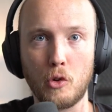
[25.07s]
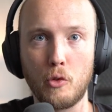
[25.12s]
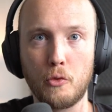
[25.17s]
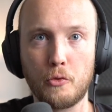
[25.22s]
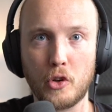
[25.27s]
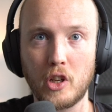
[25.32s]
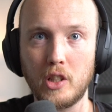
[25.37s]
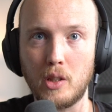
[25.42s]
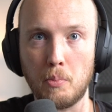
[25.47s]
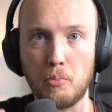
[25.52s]

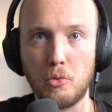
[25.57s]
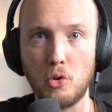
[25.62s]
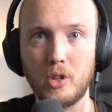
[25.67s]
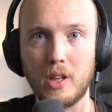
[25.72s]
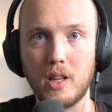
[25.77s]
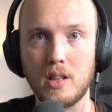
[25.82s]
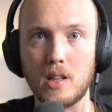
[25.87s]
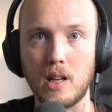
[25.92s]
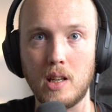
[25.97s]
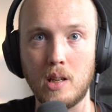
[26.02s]
free to put
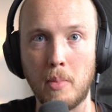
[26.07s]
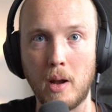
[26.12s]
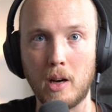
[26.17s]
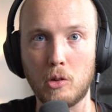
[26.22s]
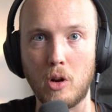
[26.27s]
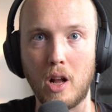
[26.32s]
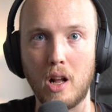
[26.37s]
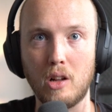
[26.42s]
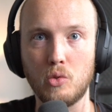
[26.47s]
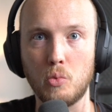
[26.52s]
this in the
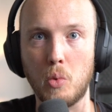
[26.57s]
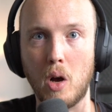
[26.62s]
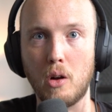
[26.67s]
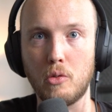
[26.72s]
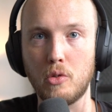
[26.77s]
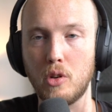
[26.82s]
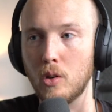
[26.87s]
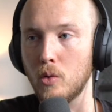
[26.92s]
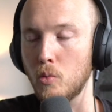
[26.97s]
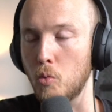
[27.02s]
background while
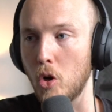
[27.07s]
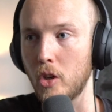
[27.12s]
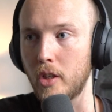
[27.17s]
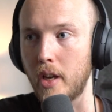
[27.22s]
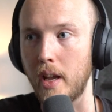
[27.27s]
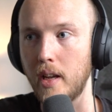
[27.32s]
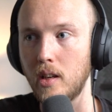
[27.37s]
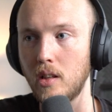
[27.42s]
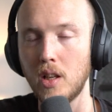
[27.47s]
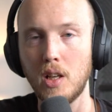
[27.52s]
you're
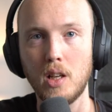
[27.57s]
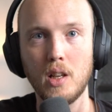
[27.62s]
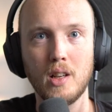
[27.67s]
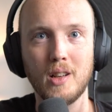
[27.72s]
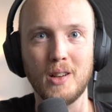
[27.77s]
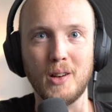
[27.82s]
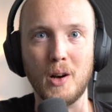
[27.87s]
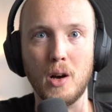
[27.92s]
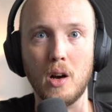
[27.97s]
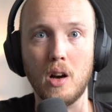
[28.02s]
working,
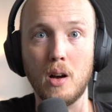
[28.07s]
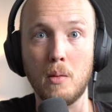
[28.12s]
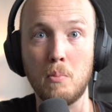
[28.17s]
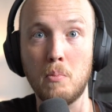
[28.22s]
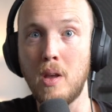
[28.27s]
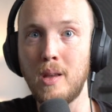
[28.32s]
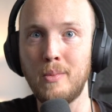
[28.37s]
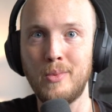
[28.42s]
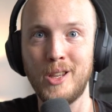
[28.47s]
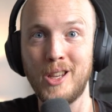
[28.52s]

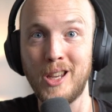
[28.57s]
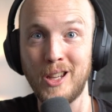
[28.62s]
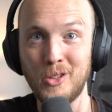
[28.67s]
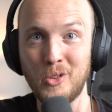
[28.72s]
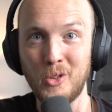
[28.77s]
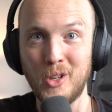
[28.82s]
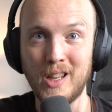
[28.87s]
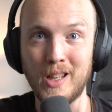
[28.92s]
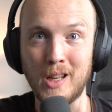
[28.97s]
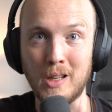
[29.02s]
maybe in
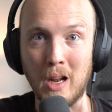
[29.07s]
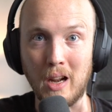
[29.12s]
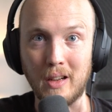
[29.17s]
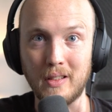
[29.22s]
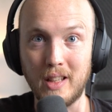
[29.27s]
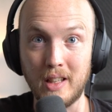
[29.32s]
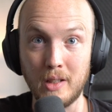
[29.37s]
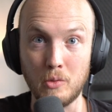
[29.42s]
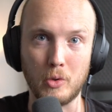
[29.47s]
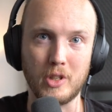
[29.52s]
Houdini
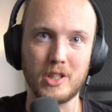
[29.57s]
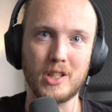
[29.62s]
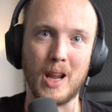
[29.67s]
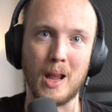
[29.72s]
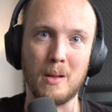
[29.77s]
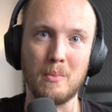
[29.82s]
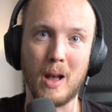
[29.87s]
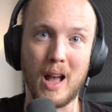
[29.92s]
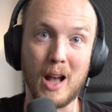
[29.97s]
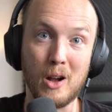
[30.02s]
19, which
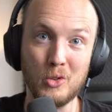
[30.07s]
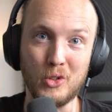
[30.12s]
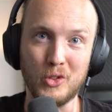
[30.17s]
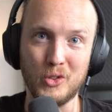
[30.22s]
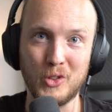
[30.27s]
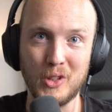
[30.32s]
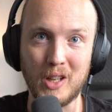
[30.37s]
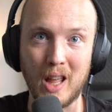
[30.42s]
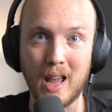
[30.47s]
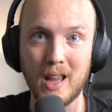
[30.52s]
came
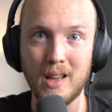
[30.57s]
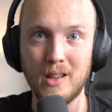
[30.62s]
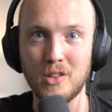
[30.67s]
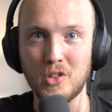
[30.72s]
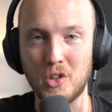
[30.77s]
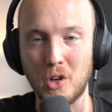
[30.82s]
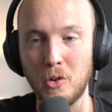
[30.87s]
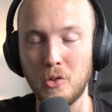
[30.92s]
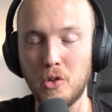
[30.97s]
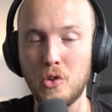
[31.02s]
out today.
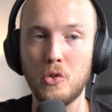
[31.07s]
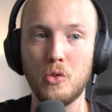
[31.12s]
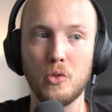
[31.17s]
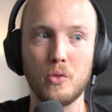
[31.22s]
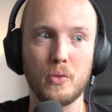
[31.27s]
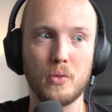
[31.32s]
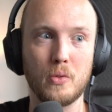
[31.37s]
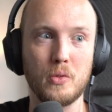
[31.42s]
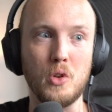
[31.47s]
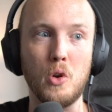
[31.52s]
So
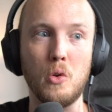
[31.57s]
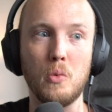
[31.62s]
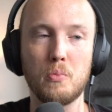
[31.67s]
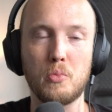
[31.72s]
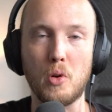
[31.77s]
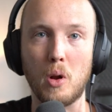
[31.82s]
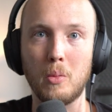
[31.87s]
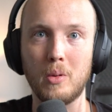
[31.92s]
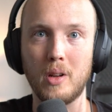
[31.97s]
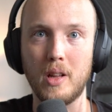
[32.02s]
you've
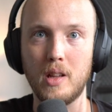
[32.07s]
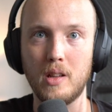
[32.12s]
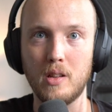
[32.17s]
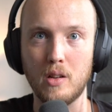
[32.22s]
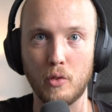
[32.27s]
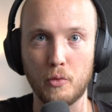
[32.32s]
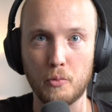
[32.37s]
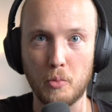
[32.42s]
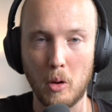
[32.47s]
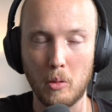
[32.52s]
probably
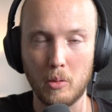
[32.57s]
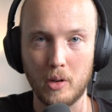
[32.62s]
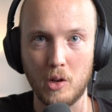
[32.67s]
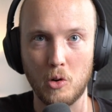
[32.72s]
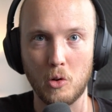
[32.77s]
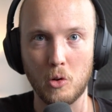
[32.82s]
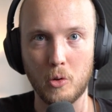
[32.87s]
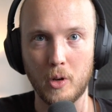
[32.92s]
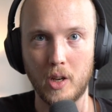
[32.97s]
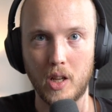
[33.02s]

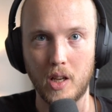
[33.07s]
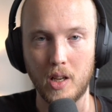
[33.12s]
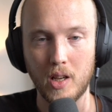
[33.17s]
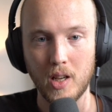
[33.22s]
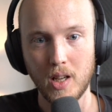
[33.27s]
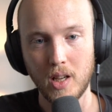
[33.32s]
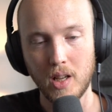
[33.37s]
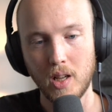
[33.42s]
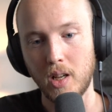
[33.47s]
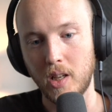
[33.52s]
already
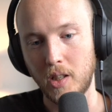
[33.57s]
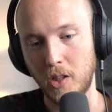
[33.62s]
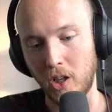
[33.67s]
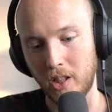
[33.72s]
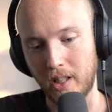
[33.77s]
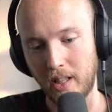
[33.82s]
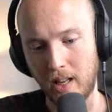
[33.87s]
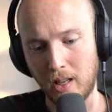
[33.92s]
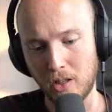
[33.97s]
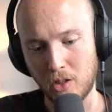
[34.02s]

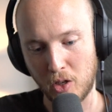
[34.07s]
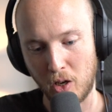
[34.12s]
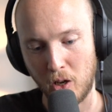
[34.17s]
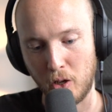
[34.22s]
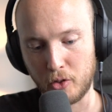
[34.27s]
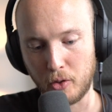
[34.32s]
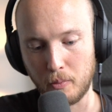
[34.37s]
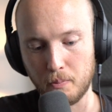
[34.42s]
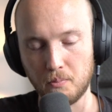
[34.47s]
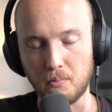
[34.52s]
got it
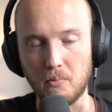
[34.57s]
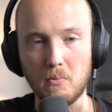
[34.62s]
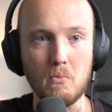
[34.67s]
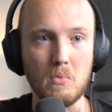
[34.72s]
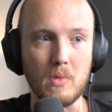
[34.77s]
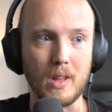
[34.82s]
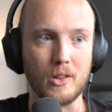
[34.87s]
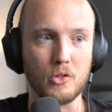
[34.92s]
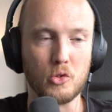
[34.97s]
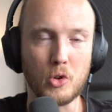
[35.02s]
installed,
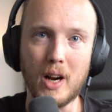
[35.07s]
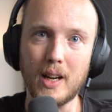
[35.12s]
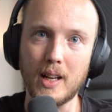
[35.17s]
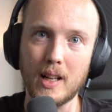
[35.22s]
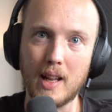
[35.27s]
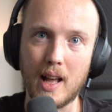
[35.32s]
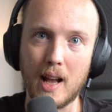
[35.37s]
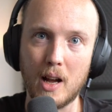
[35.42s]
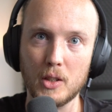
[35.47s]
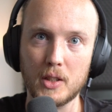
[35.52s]
tried
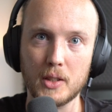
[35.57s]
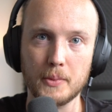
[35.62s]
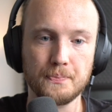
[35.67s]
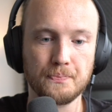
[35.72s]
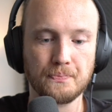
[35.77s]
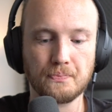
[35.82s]
it out.